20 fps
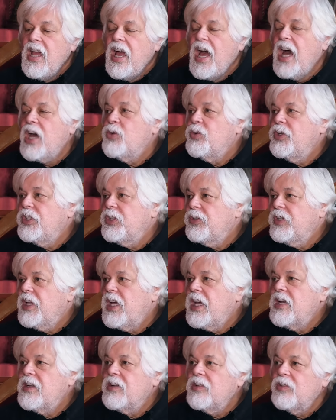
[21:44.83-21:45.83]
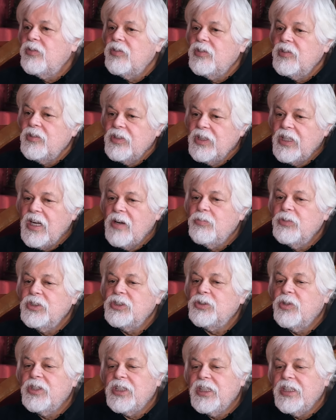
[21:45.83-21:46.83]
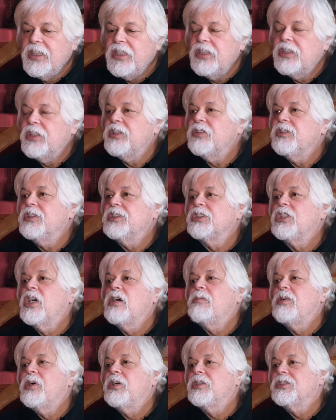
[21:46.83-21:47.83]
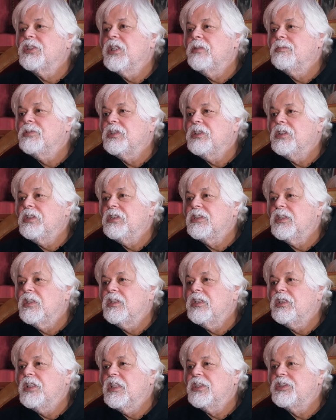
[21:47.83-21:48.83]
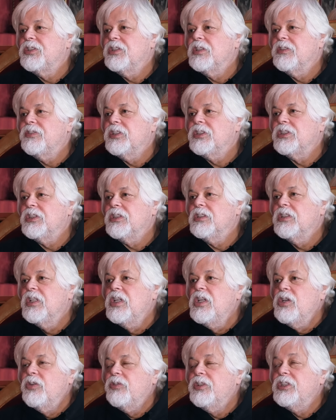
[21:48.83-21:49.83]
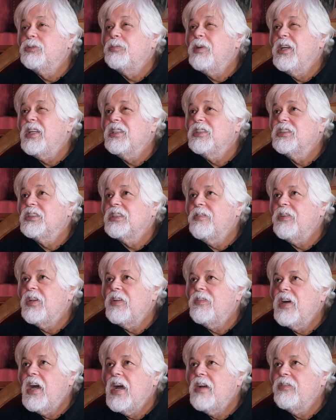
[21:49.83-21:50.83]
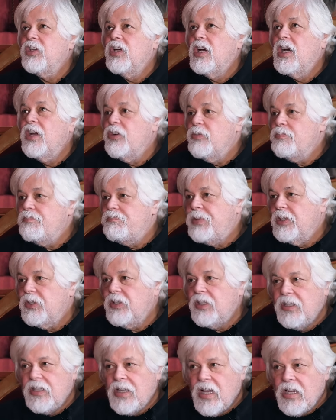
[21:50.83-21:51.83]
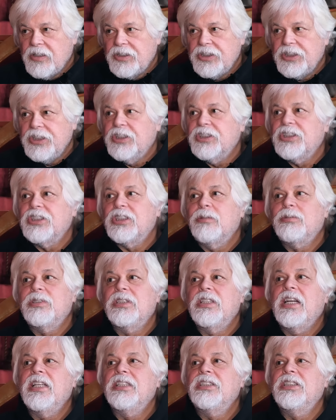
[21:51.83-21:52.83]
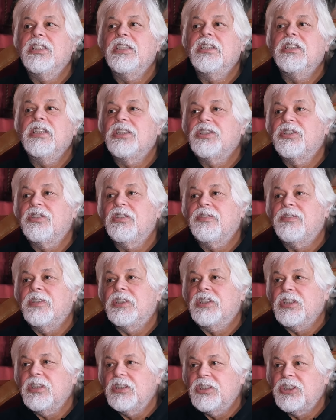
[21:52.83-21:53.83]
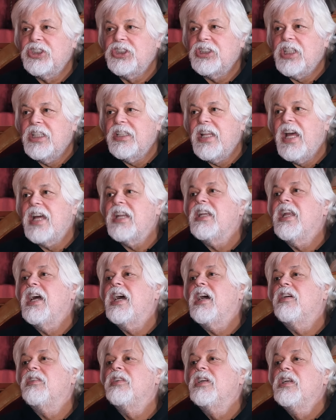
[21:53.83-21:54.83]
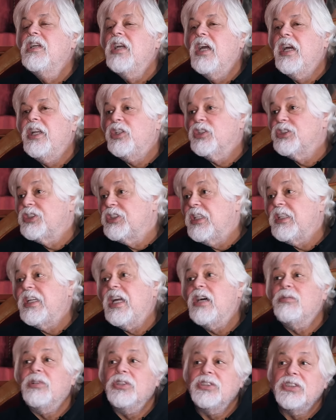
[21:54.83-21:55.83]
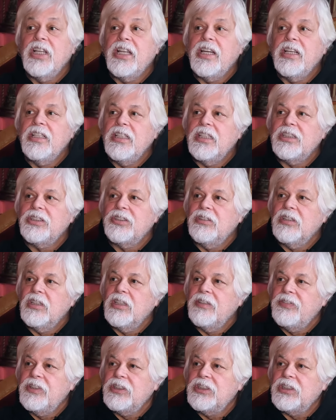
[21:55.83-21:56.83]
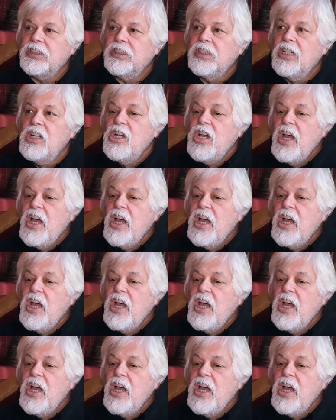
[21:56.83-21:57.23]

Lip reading: How do we do that? The governments, what they need to do is stop all subsidies on industrial fishing. We spend $75 to $100 billion a year subsidizing industrial fishing. Shut that down, and you'll shut down most of that industrial fishing.